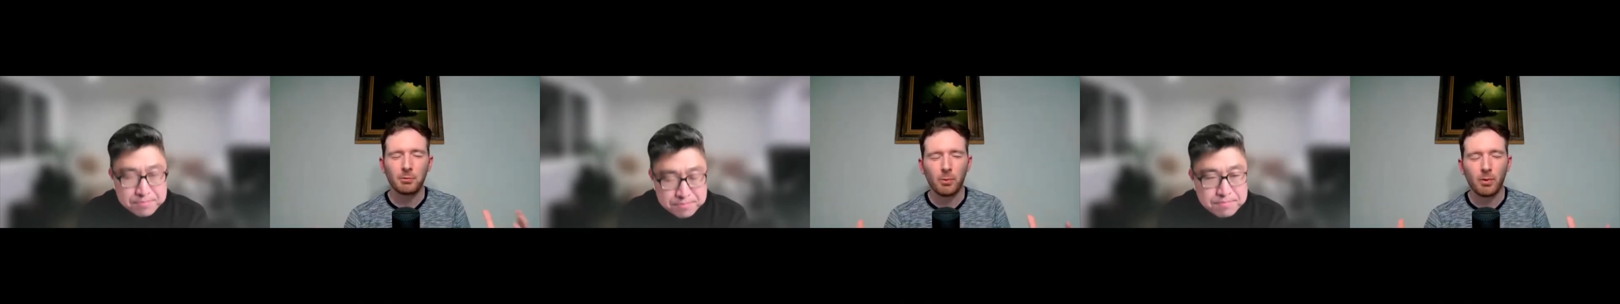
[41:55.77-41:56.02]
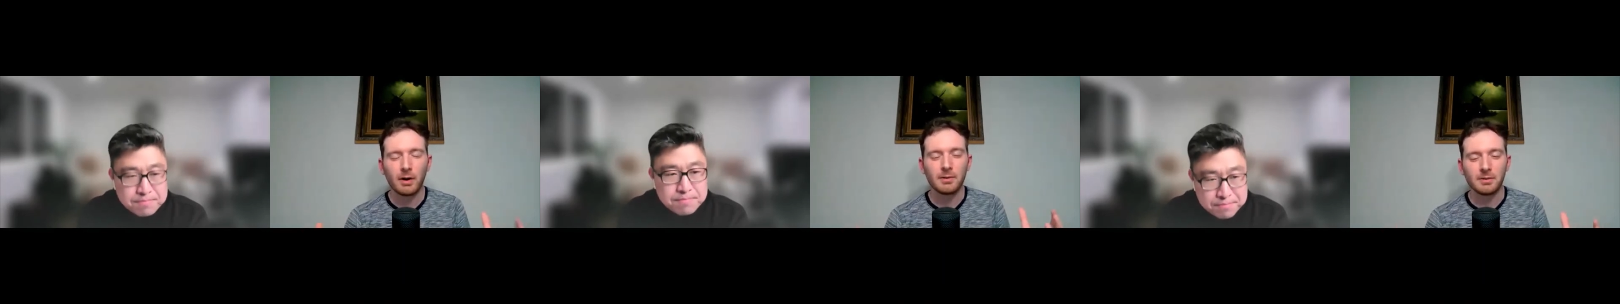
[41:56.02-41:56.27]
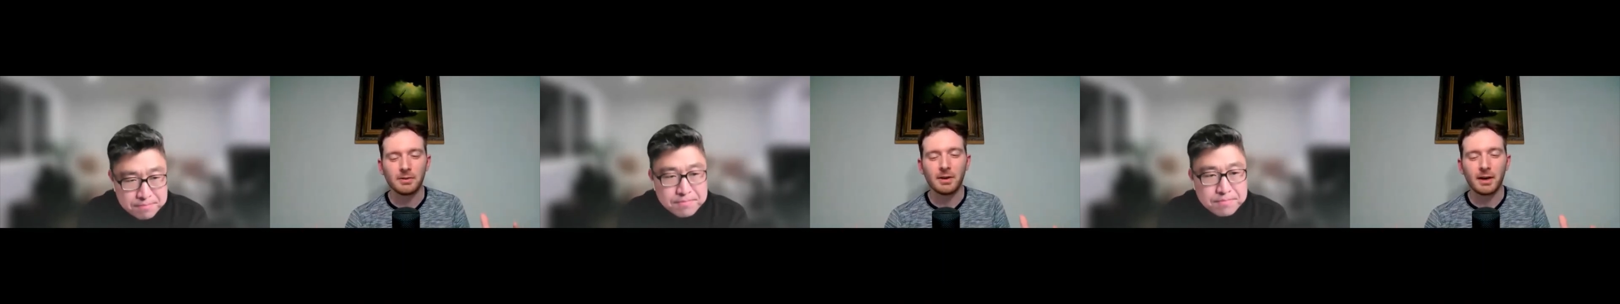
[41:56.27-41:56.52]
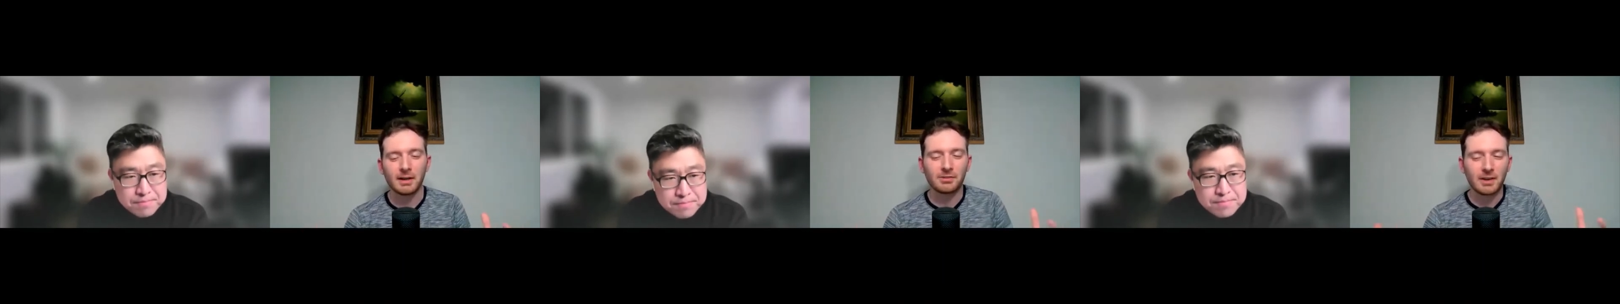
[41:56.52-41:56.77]
Speaker 1: if one
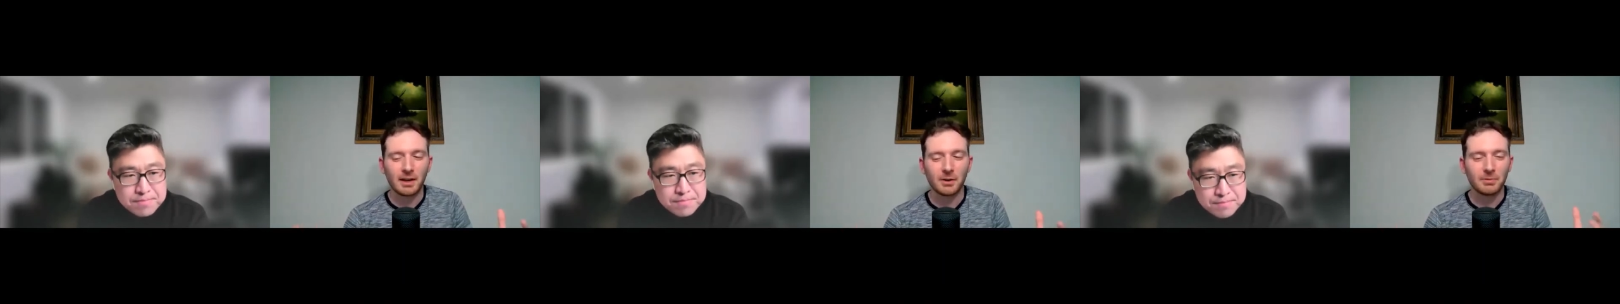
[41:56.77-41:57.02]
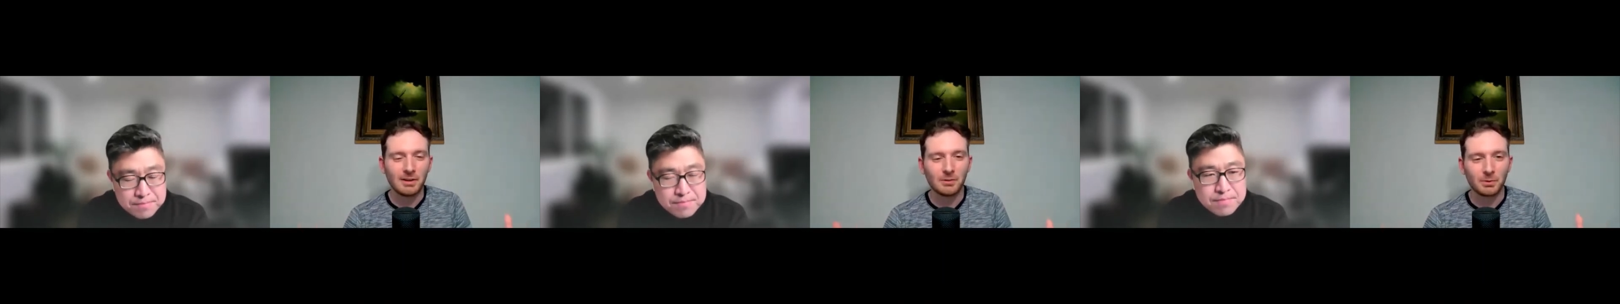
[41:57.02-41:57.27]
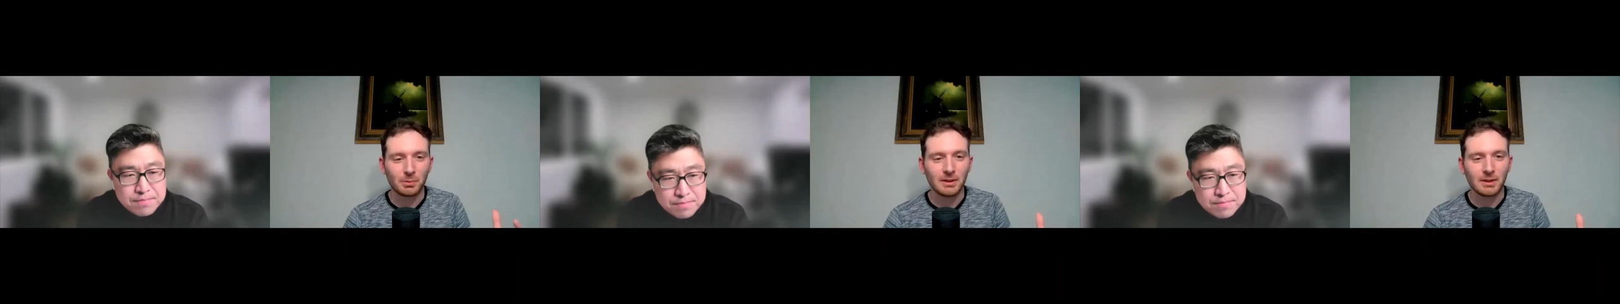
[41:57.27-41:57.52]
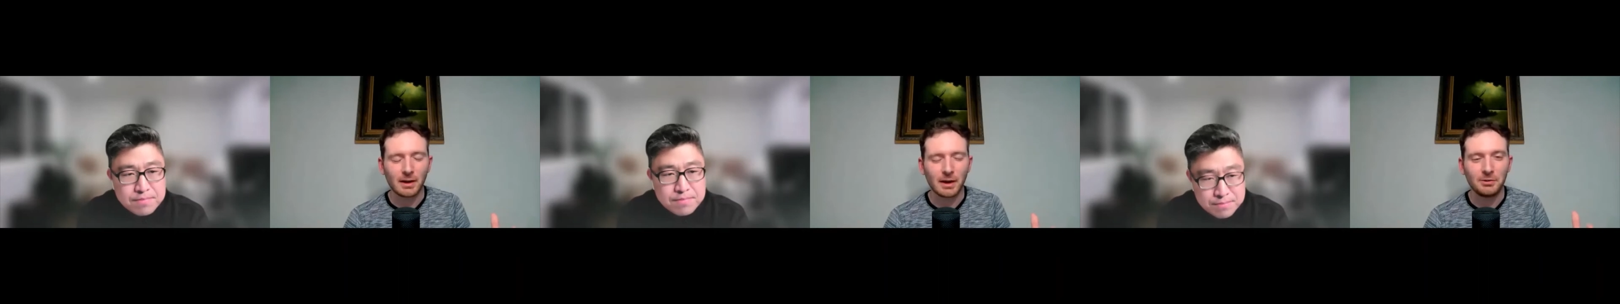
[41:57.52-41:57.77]
I guess kind of reads
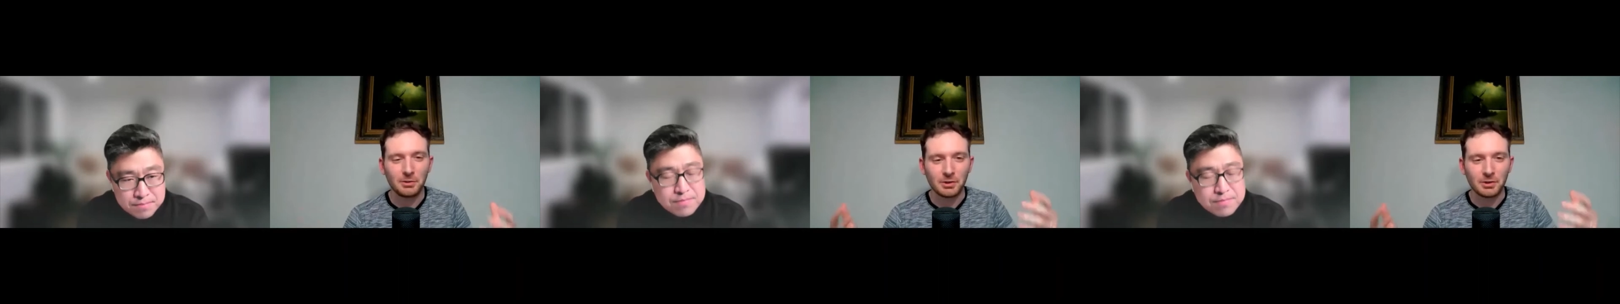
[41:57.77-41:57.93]
between the lines,